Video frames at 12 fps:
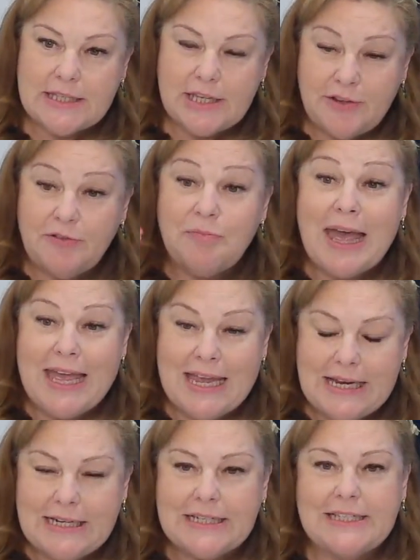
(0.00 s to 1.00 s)
that you've
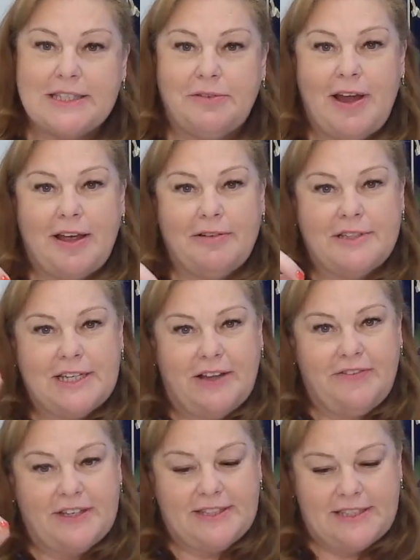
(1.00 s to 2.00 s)
made is around
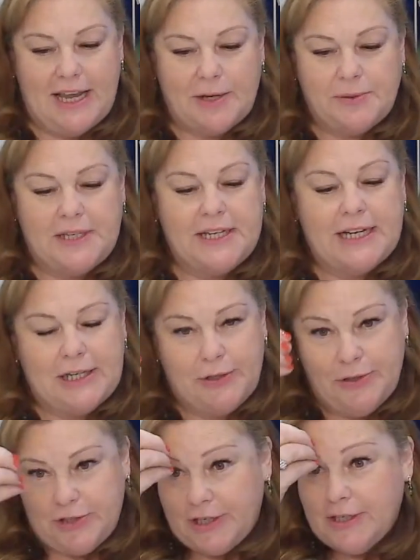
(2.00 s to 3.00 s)
diversity, equity, and
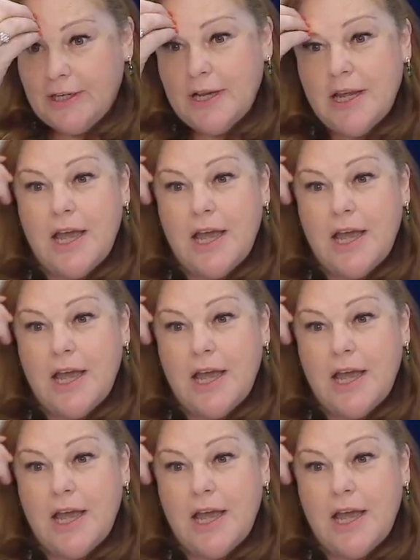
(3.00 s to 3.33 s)
inclusion.